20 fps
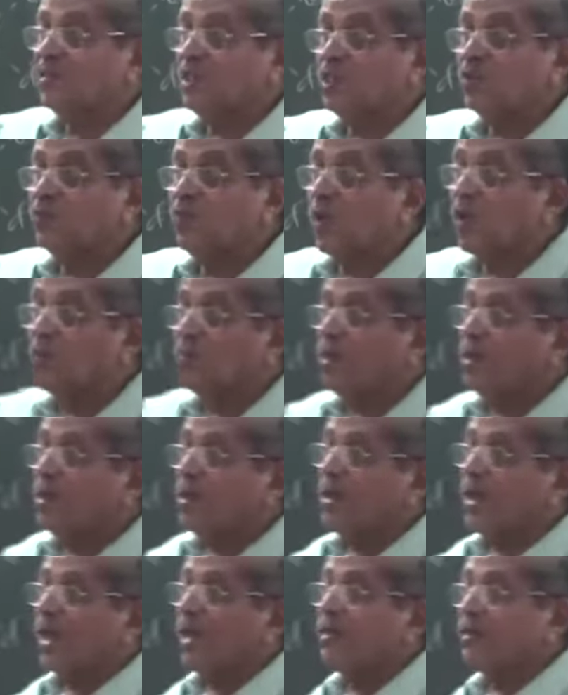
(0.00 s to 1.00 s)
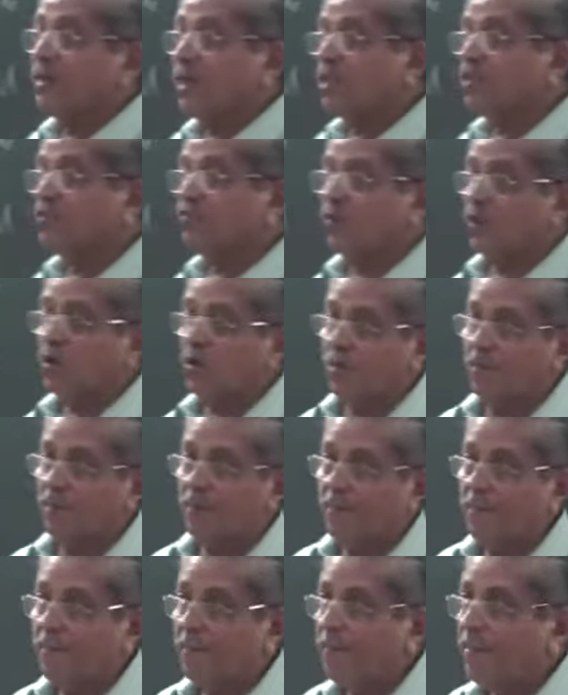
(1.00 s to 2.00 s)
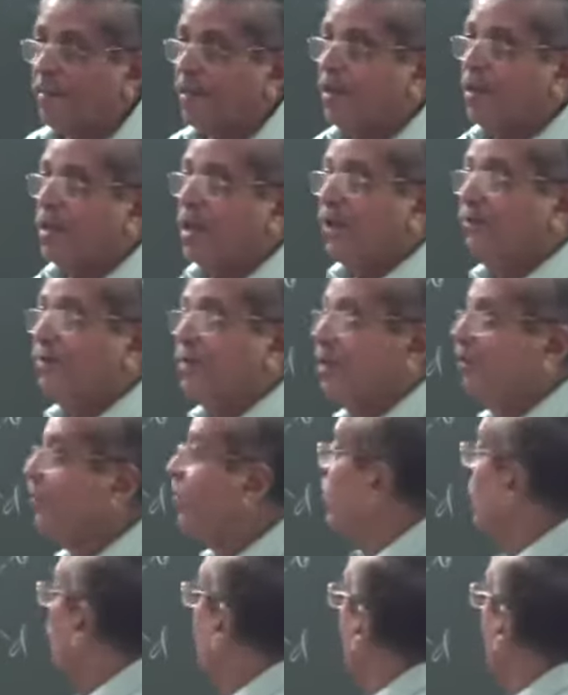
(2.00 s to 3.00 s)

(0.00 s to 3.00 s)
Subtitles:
cis form and trans form. I will give you